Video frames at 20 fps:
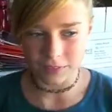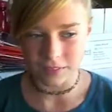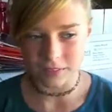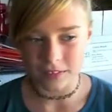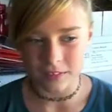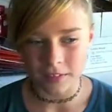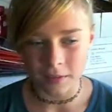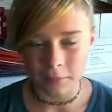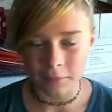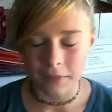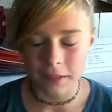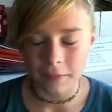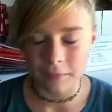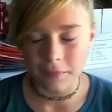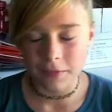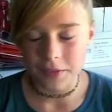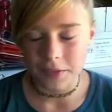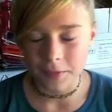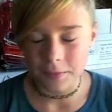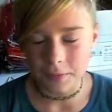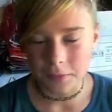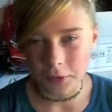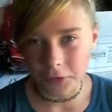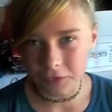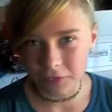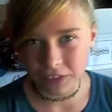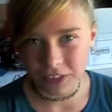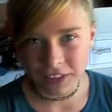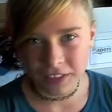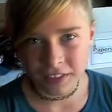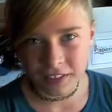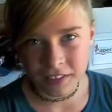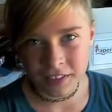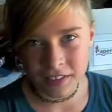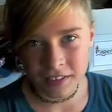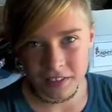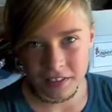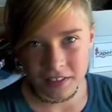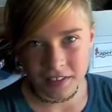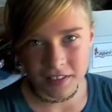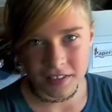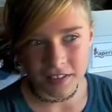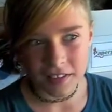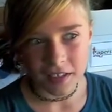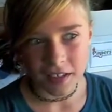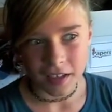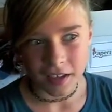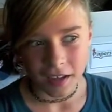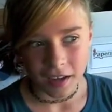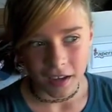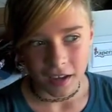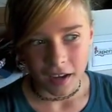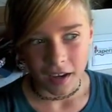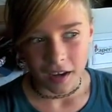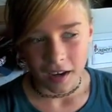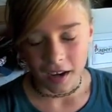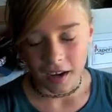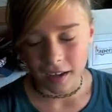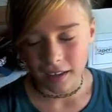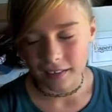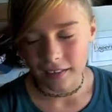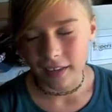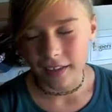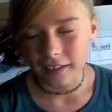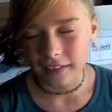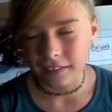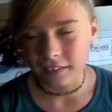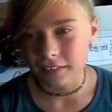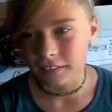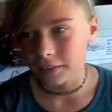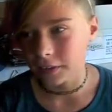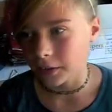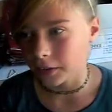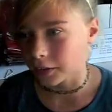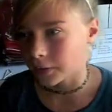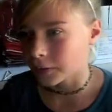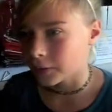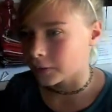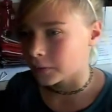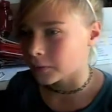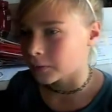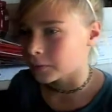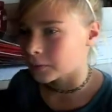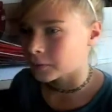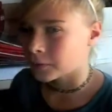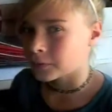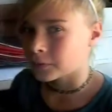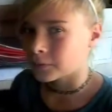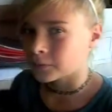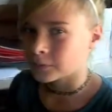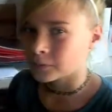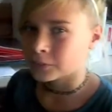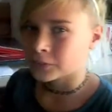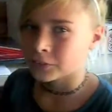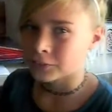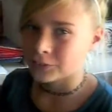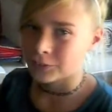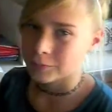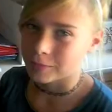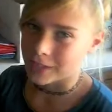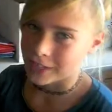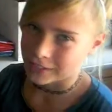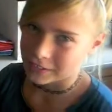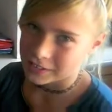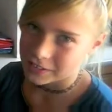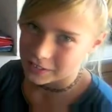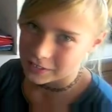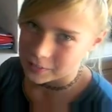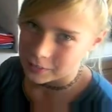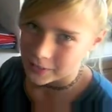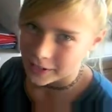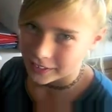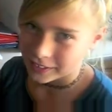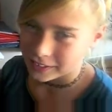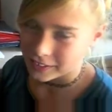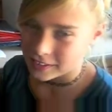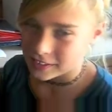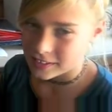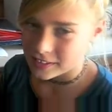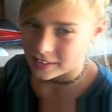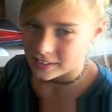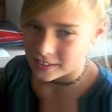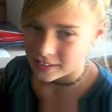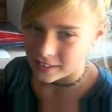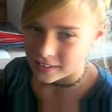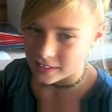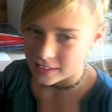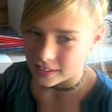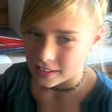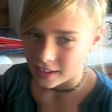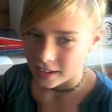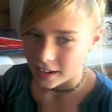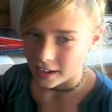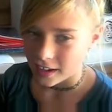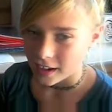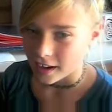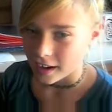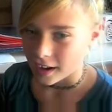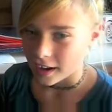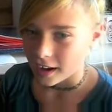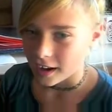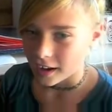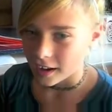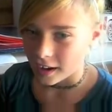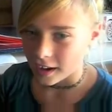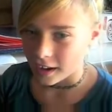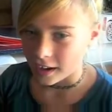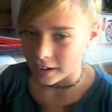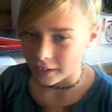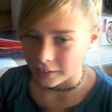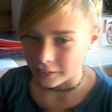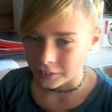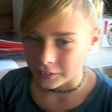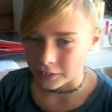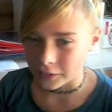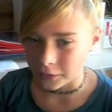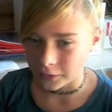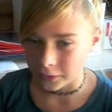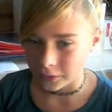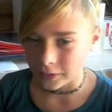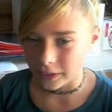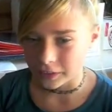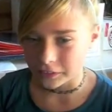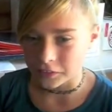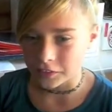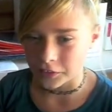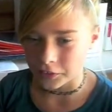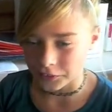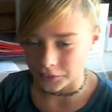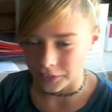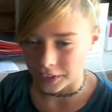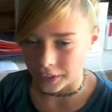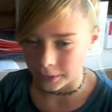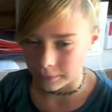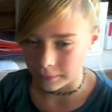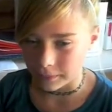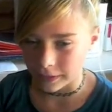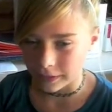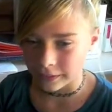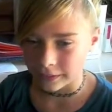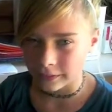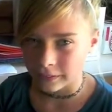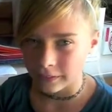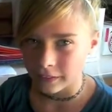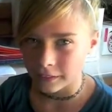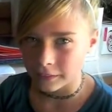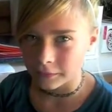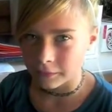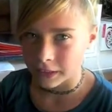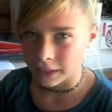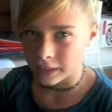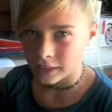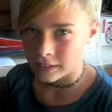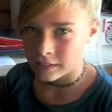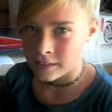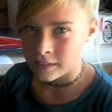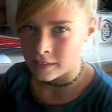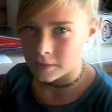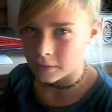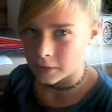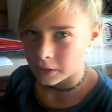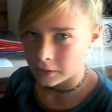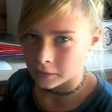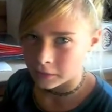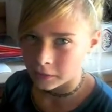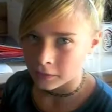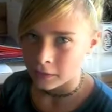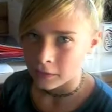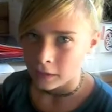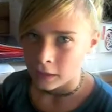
sometimes to movies. I like to go to gymnastics practice. I also like to go camping on weekends. We go,